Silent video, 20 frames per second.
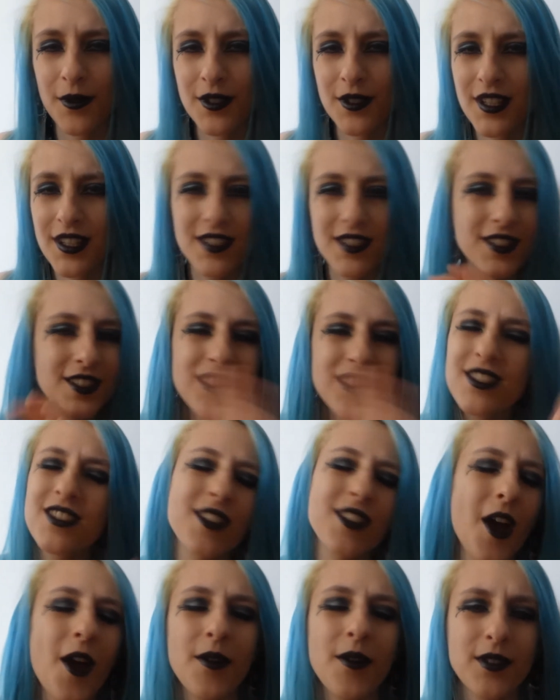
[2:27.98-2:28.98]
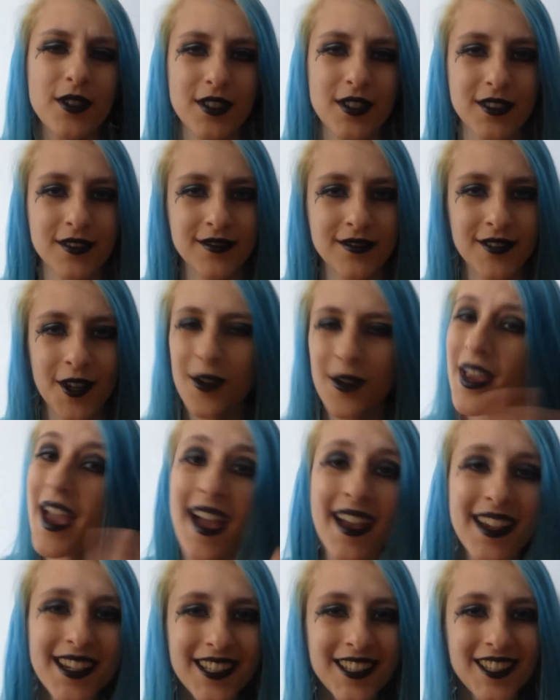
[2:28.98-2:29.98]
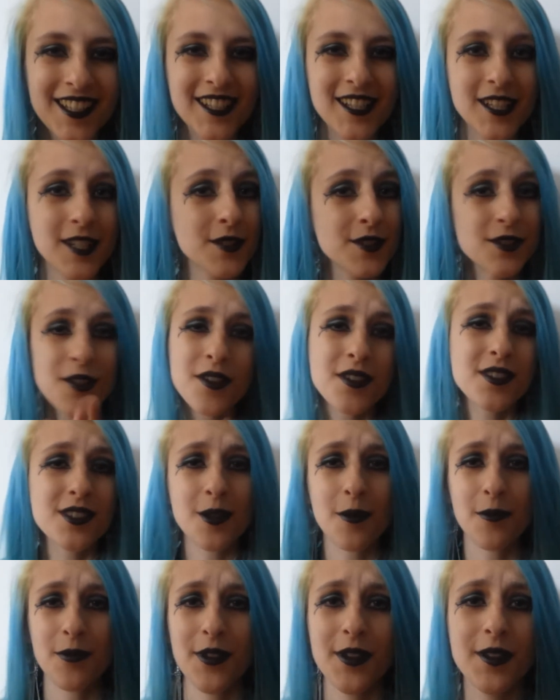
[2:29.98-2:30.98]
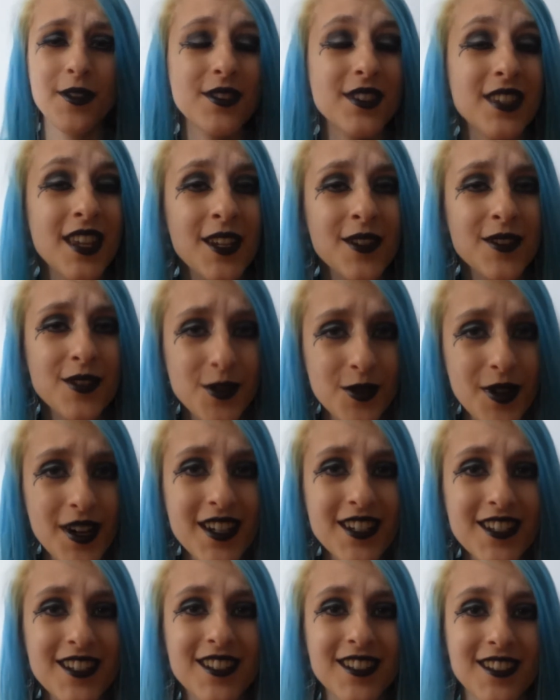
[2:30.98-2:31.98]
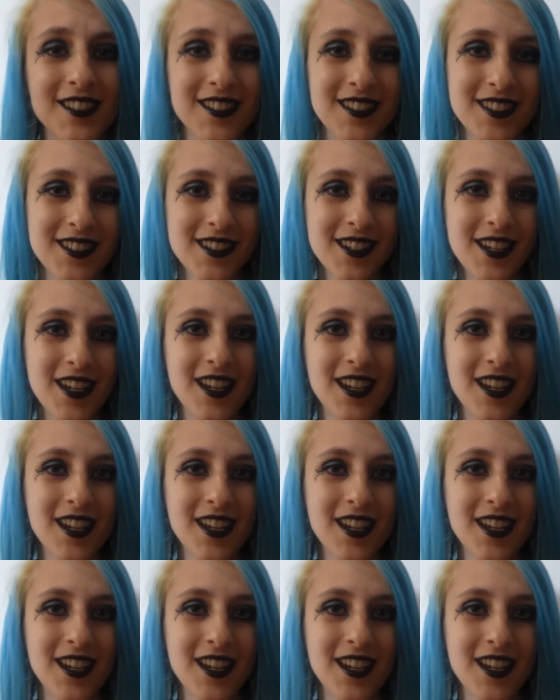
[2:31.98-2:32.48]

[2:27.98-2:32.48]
Just don't, okay? It's not something you say to strangers.